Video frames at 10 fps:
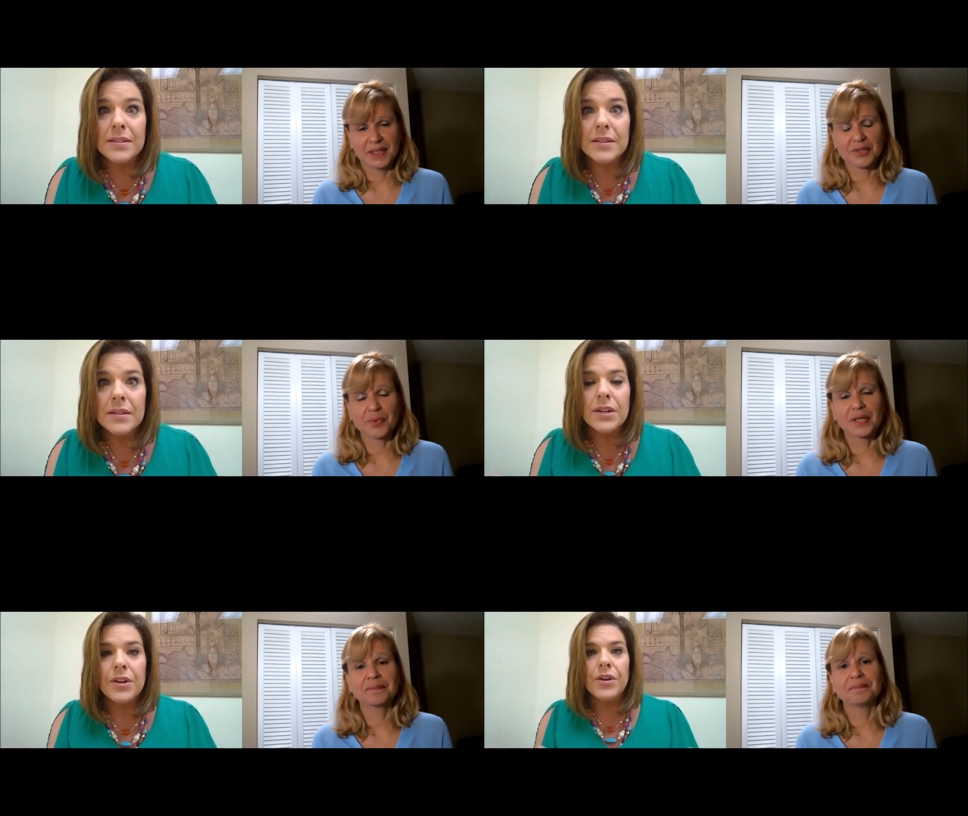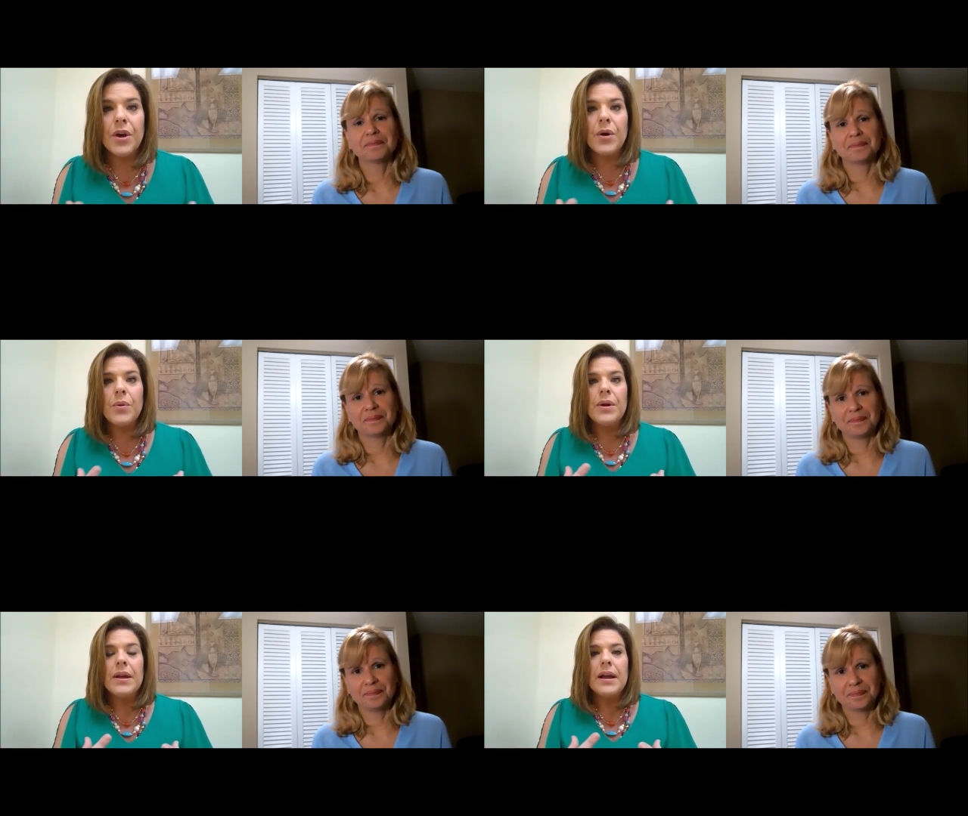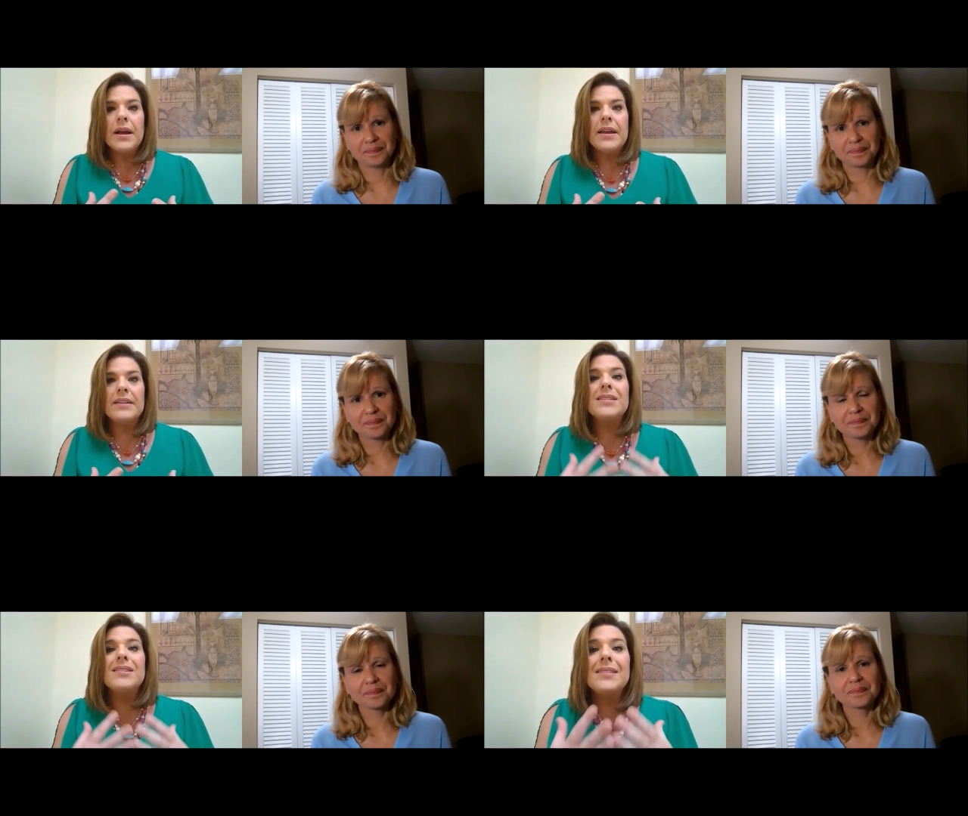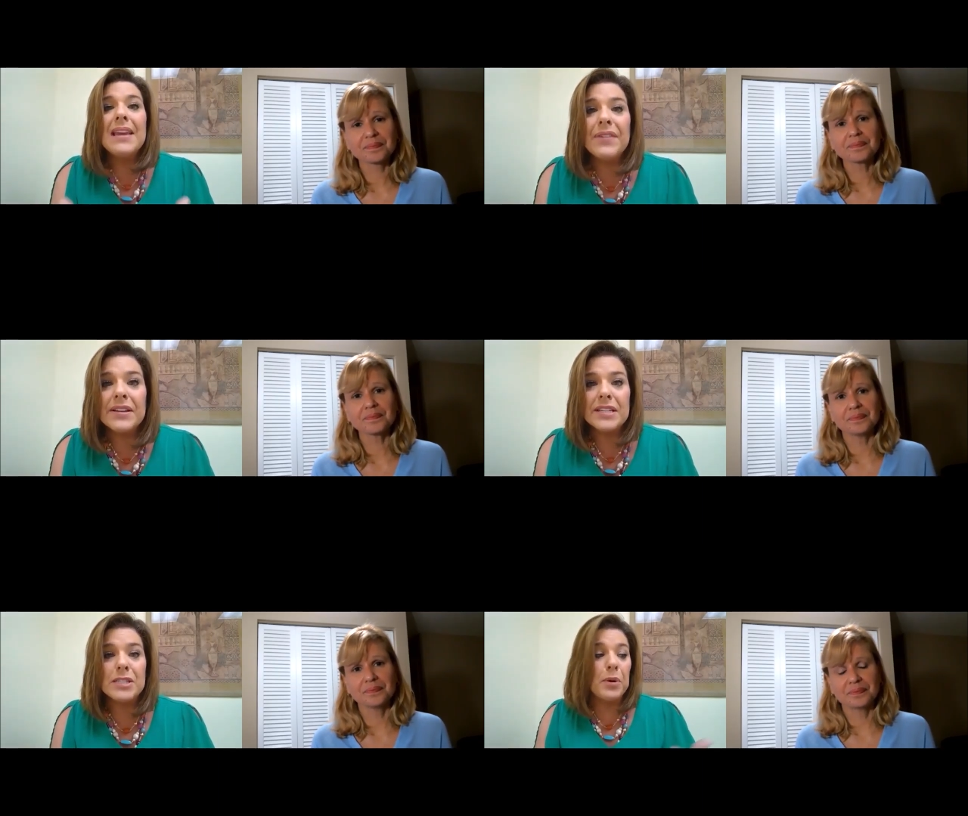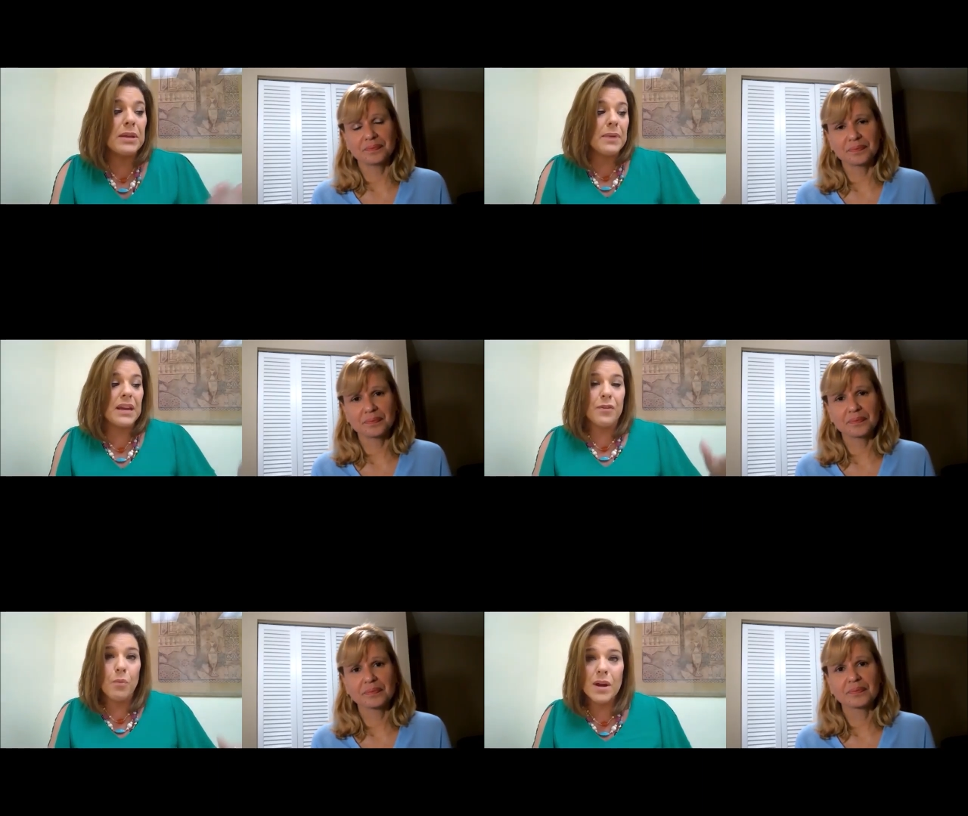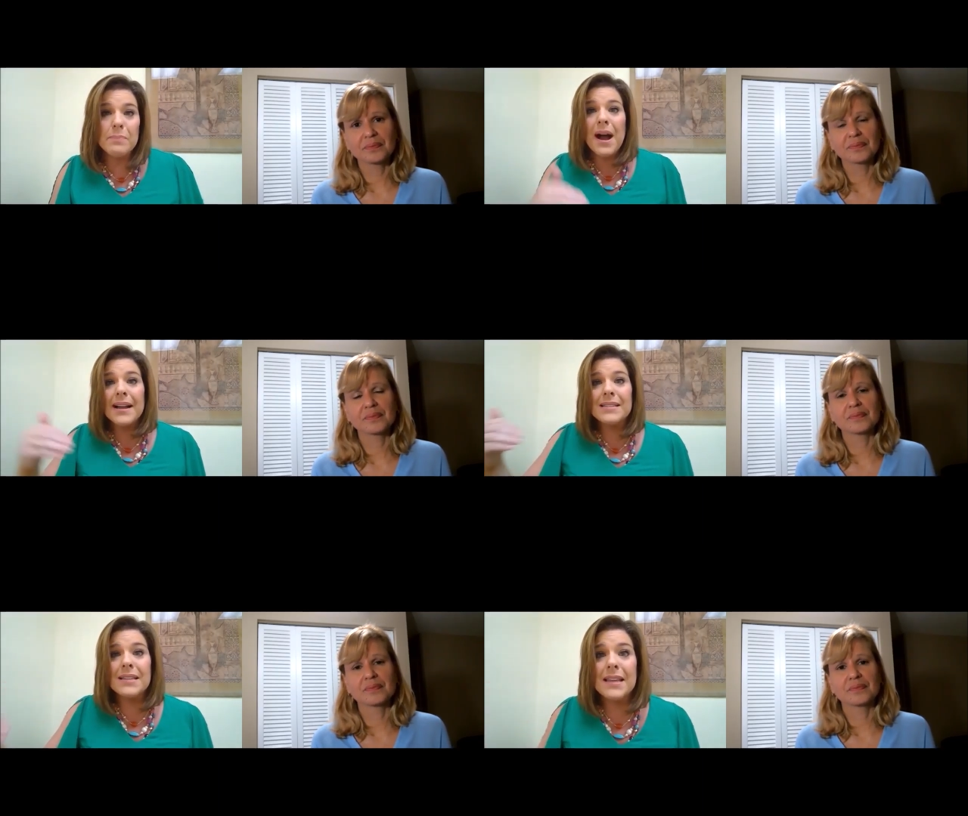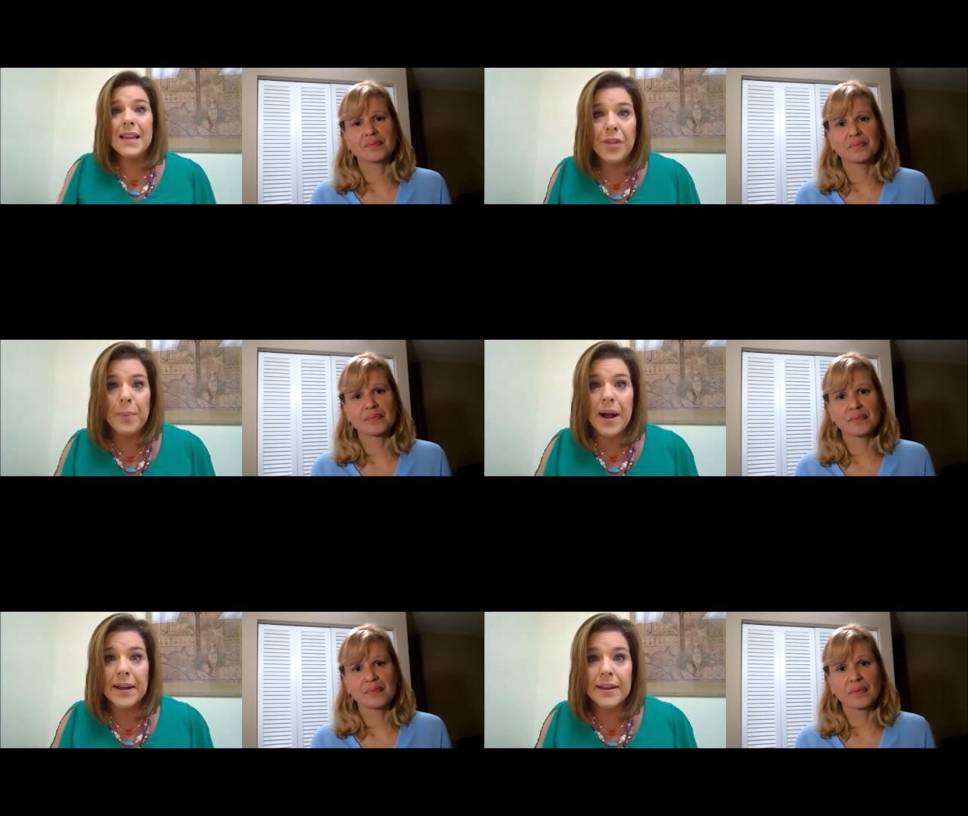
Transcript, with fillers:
Speaker 1: That's right. You know, it's a saving. It's putting money from one pocket to the other pocket,